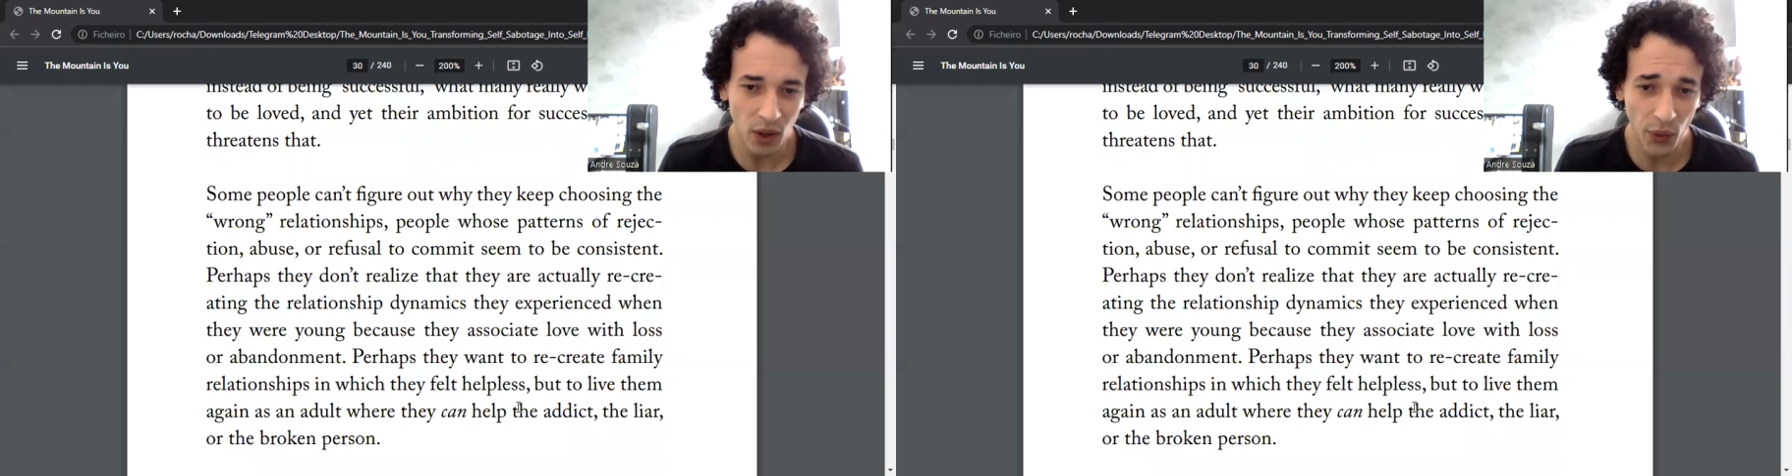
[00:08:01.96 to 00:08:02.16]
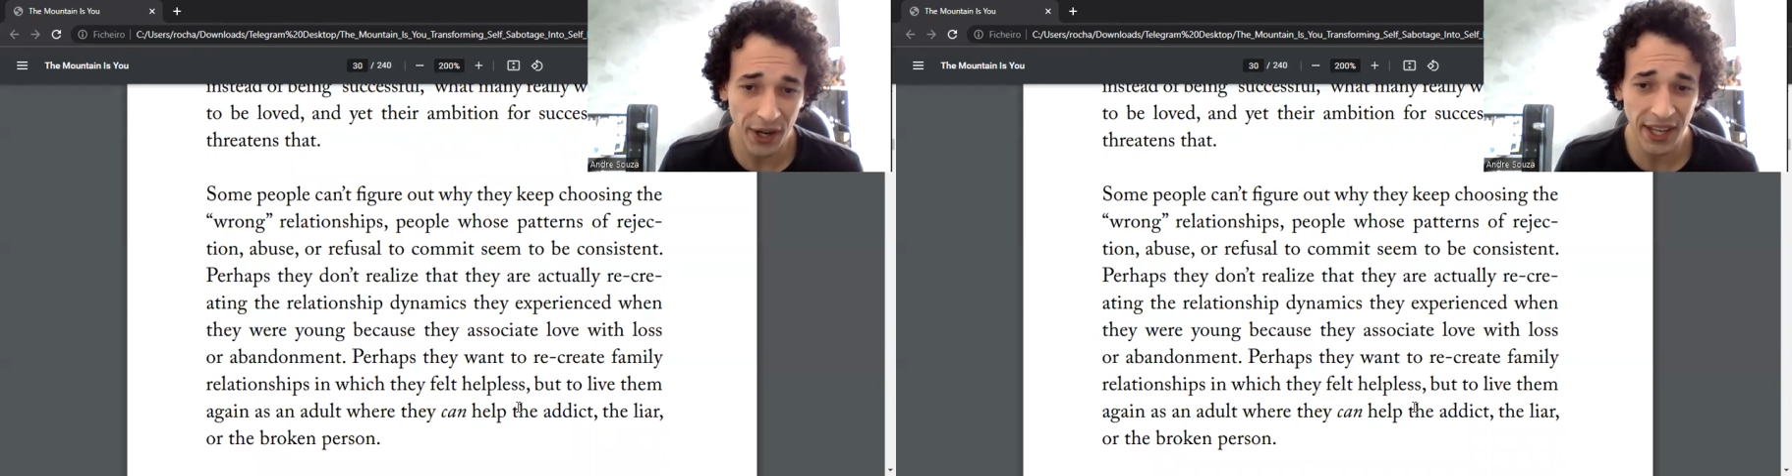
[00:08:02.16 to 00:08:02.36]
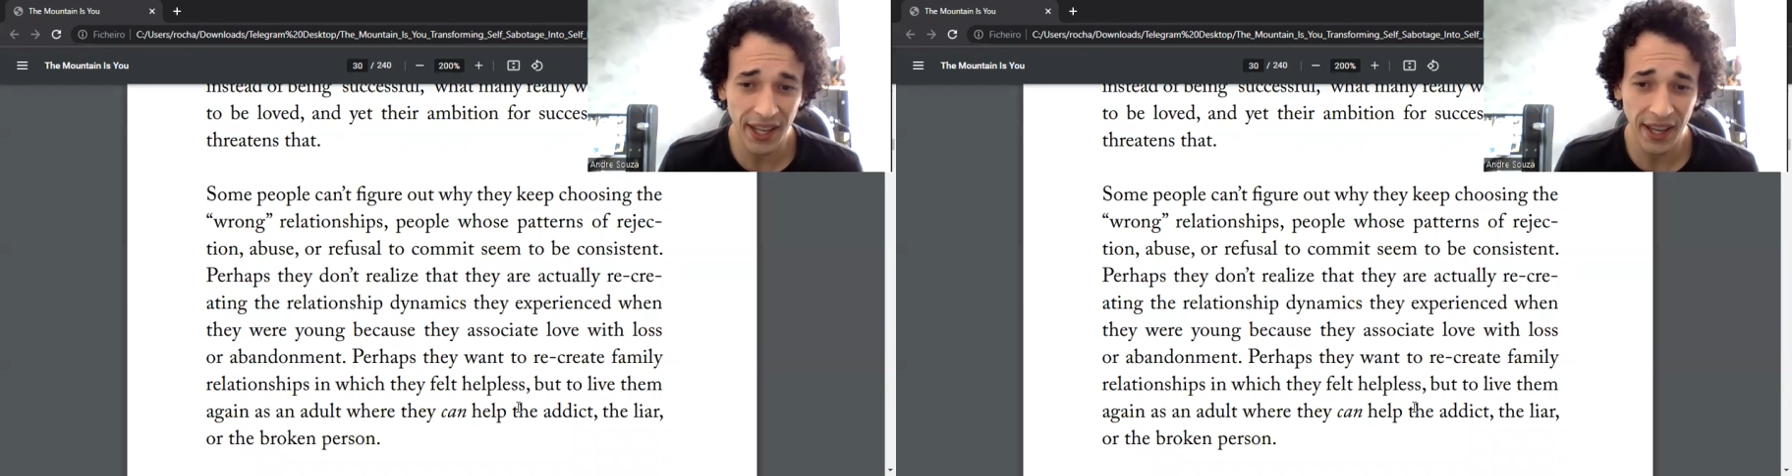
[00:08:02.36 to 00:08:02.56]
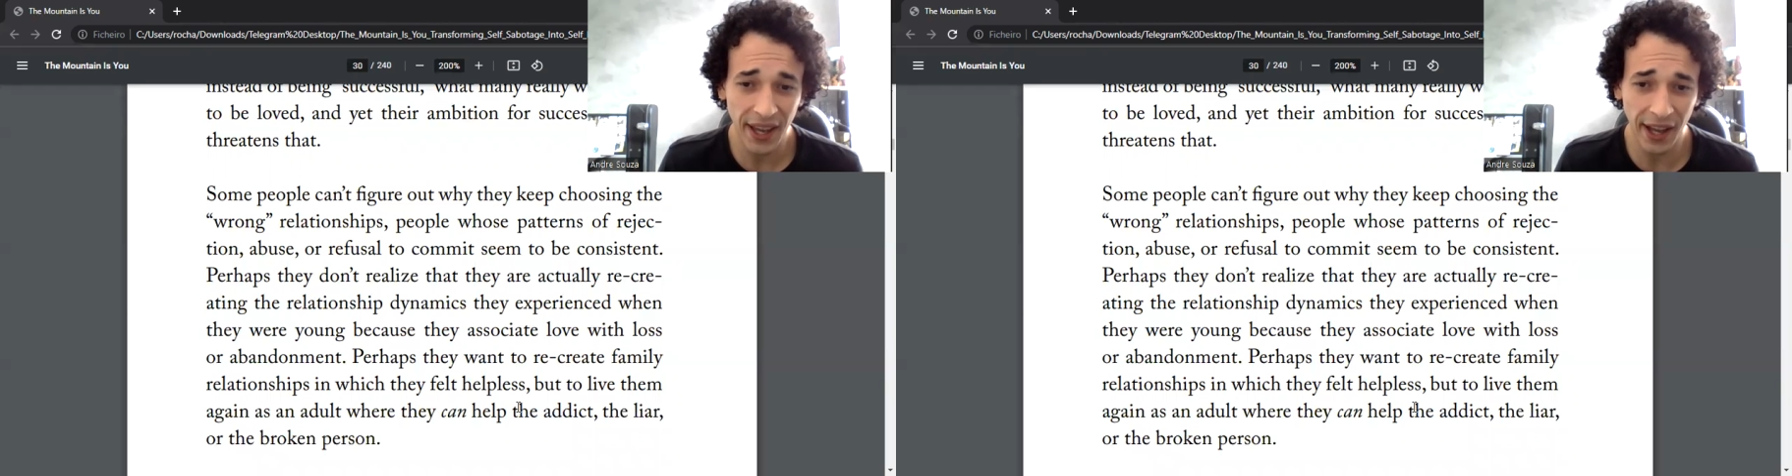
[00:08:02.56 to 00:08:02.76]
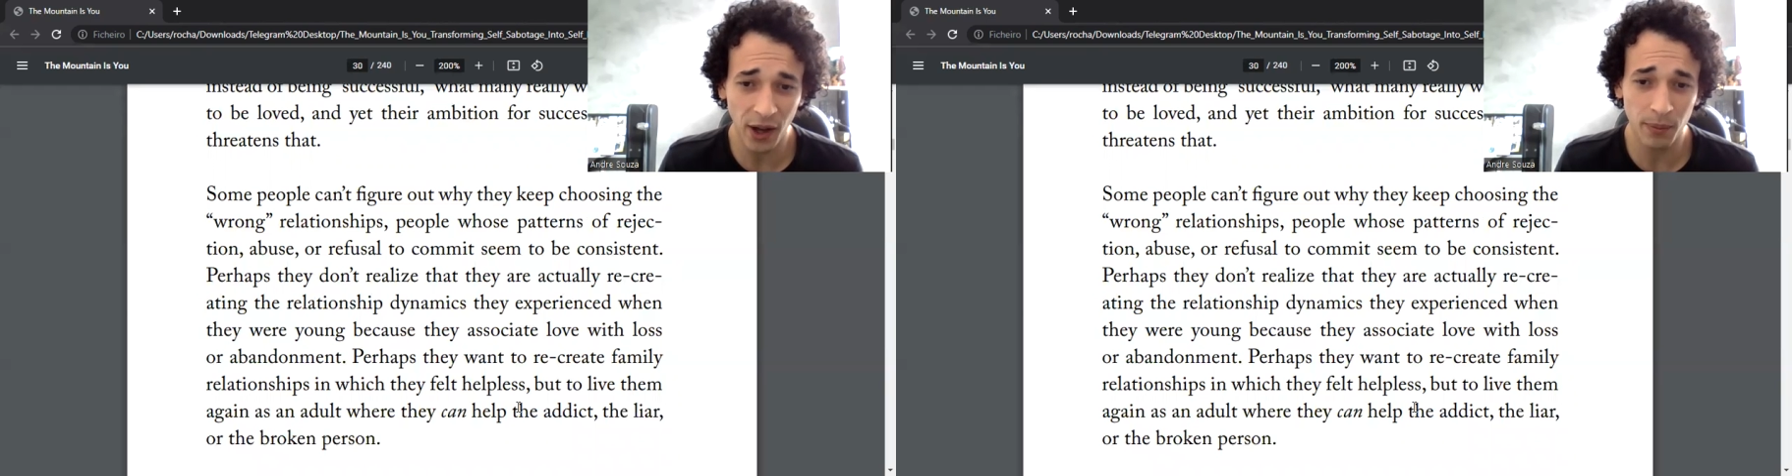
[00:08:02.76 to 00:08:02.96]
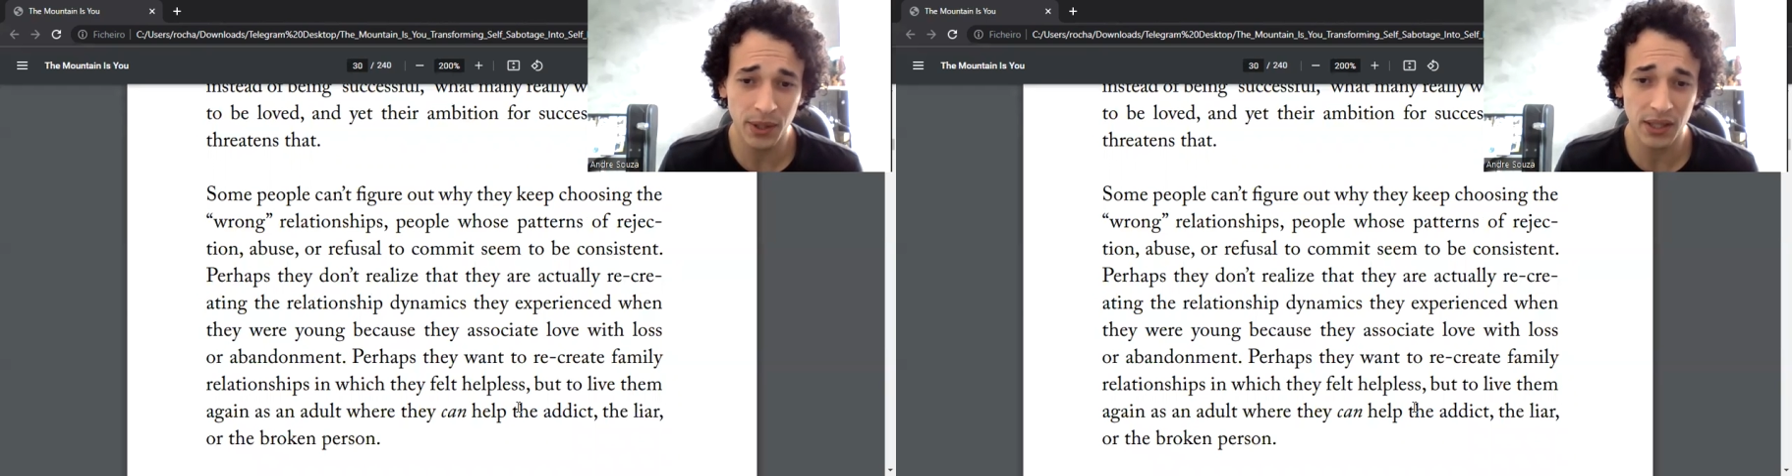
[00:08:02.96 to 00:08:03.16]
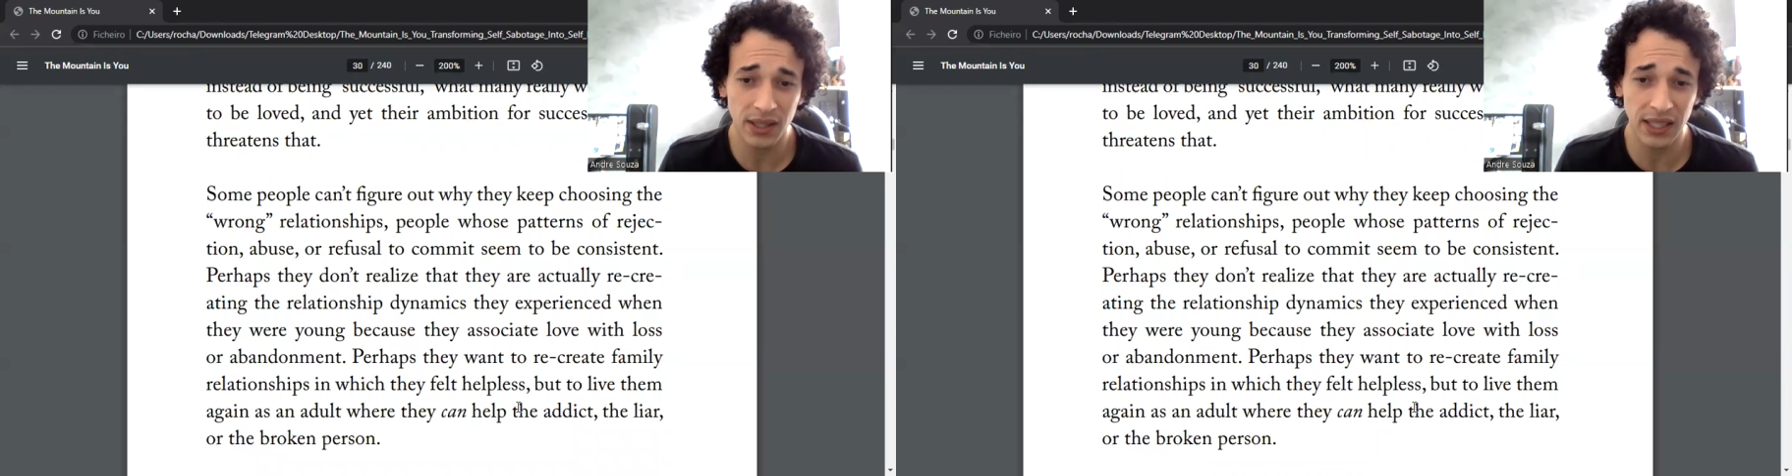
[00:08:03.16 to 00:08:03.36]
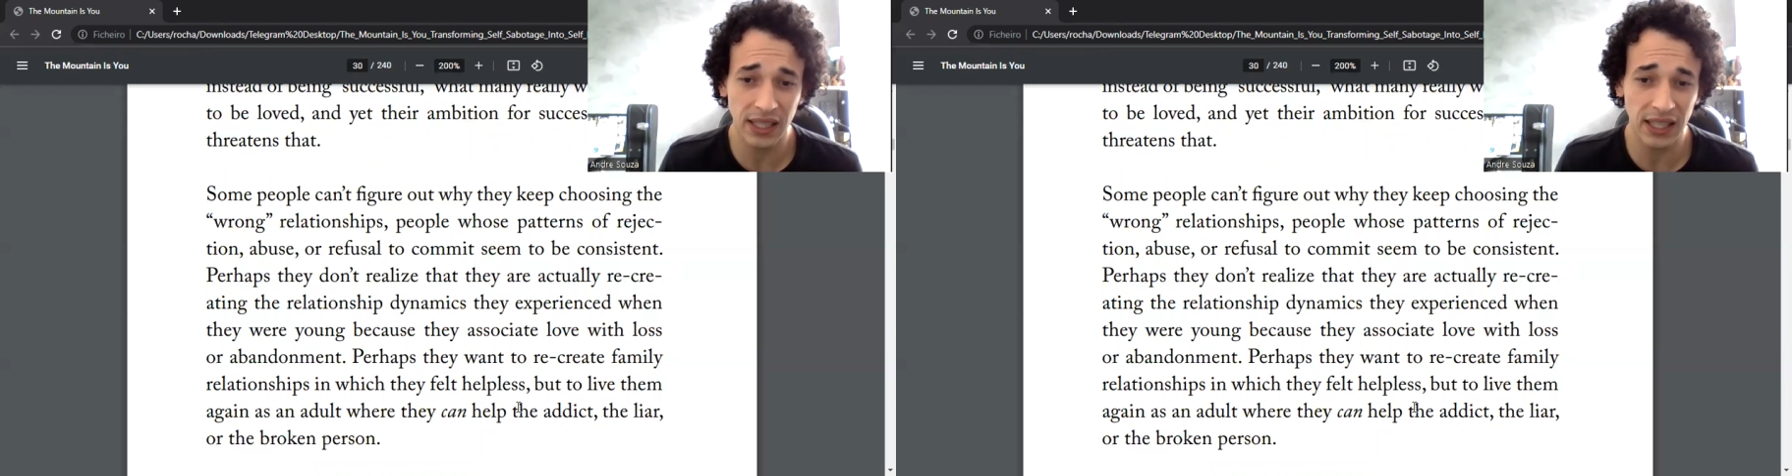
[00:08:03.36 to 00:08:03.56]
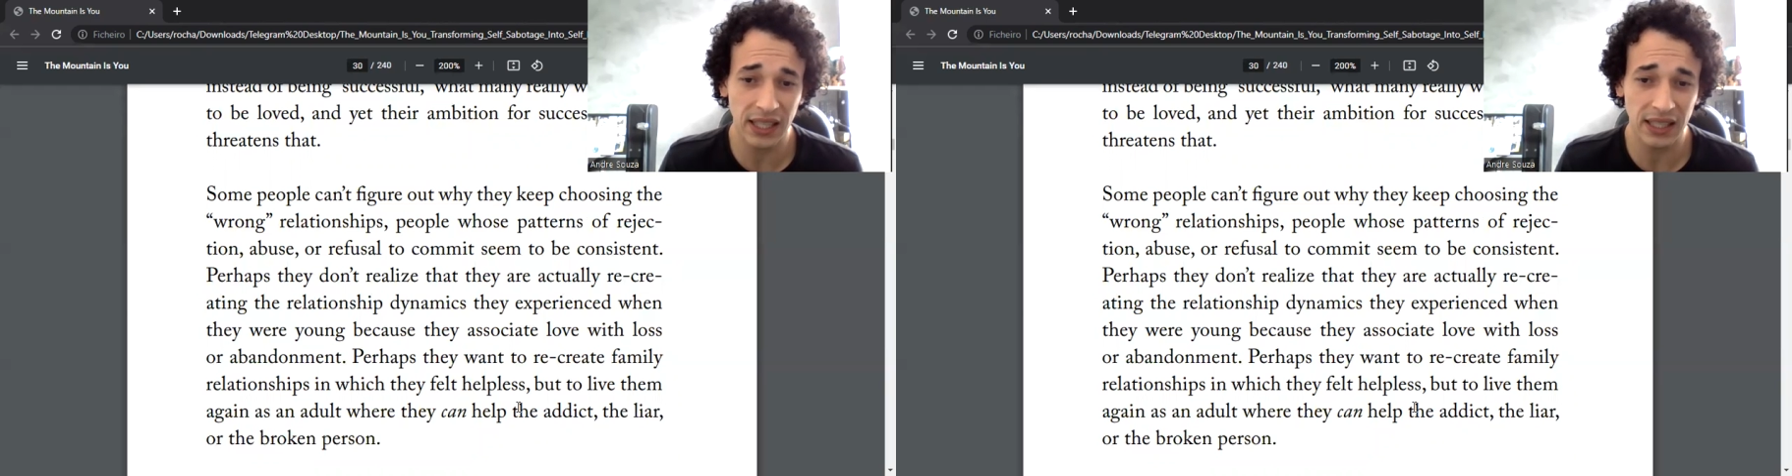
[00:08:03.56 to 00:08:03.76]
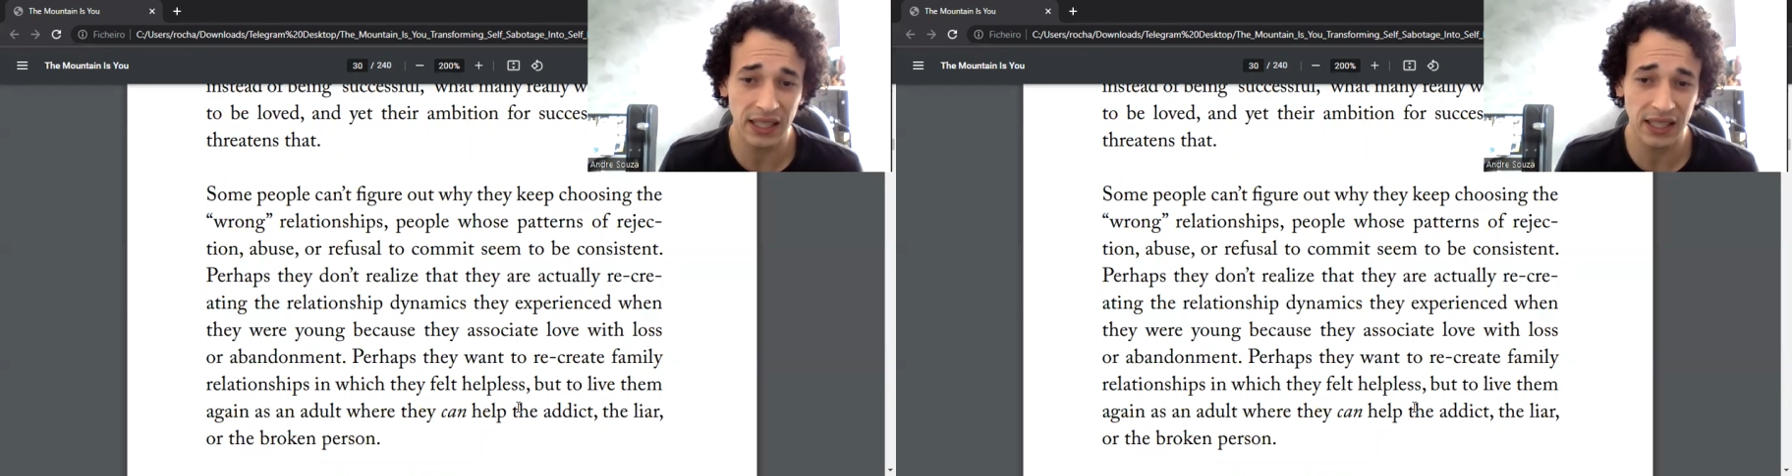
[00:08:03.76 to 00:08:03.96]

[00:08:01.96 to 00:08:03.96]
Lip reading: where they can help the